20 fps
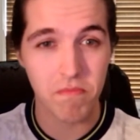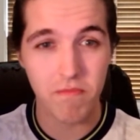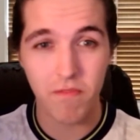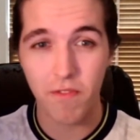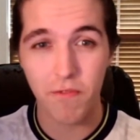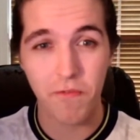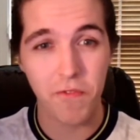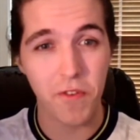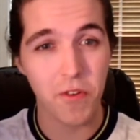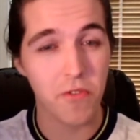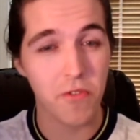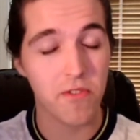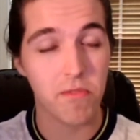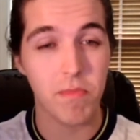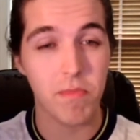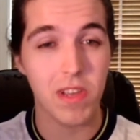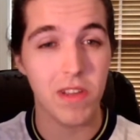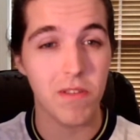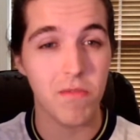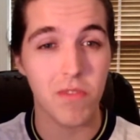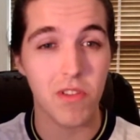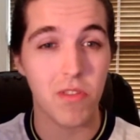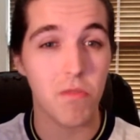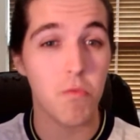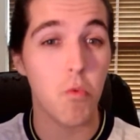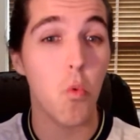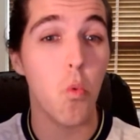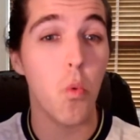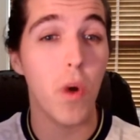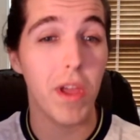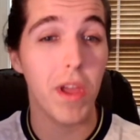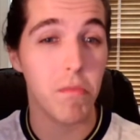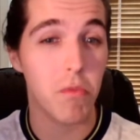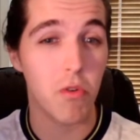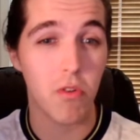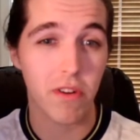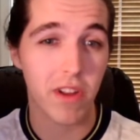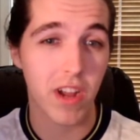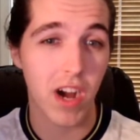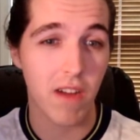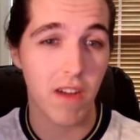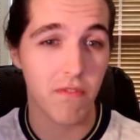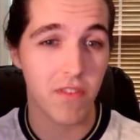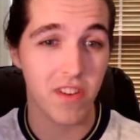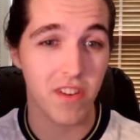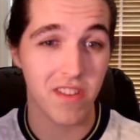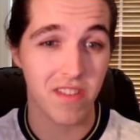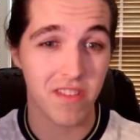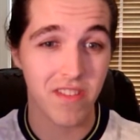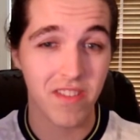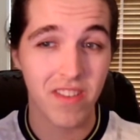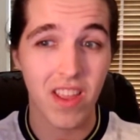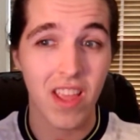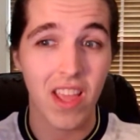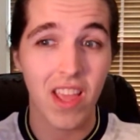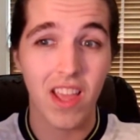fills me with way more confidence.